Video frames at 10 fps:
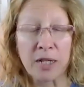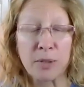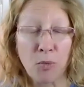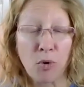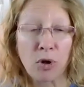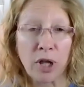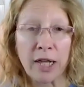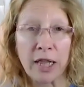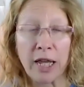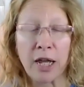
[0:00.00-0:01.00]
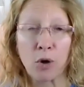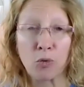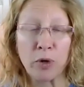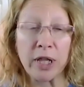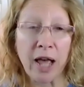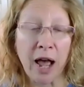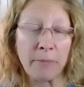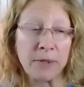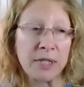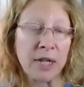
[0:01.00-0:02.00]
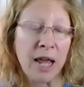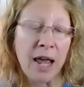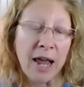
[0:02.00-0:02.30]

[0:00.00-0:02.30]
it's more likely a relapse.